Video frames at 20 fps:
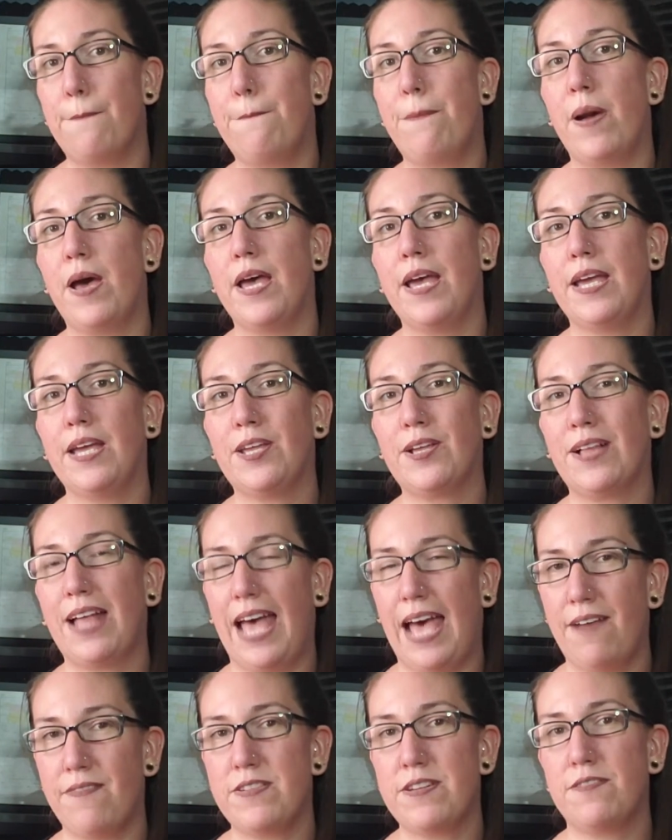but you'll
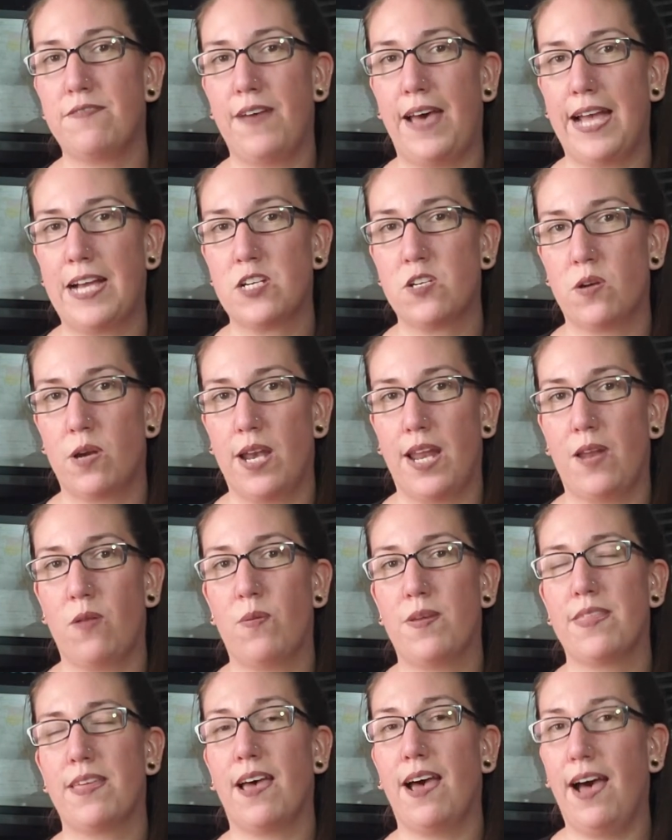have to factor it in
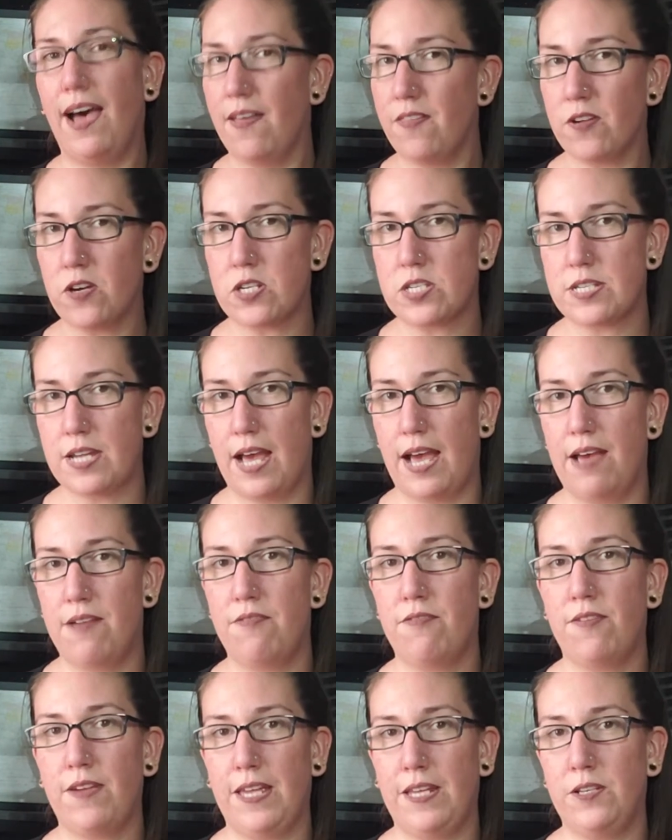with other stuff
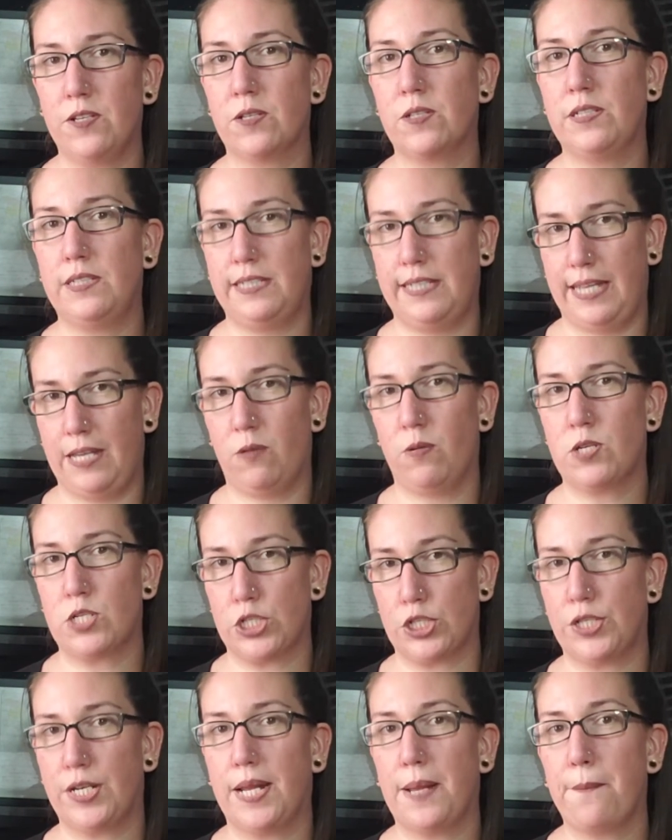in your language
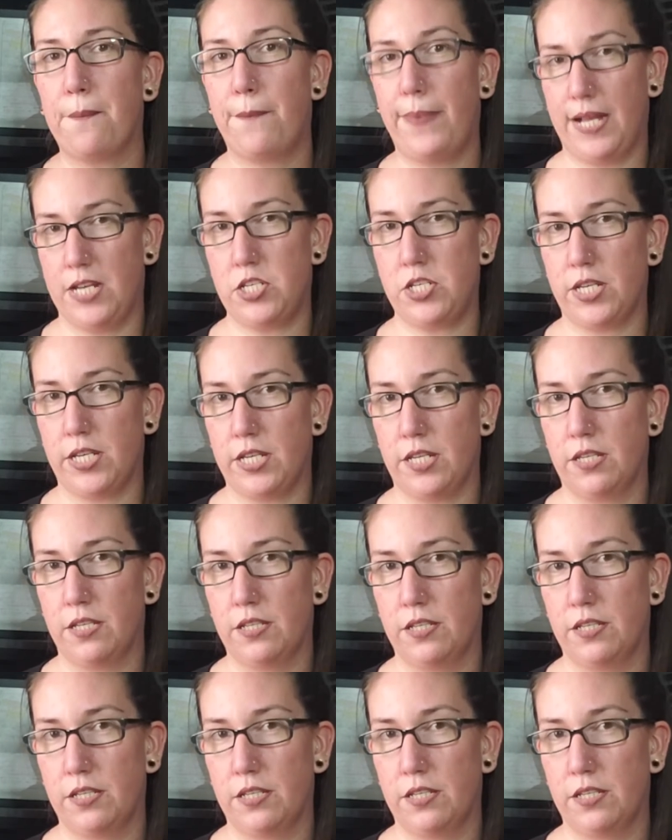learning budget.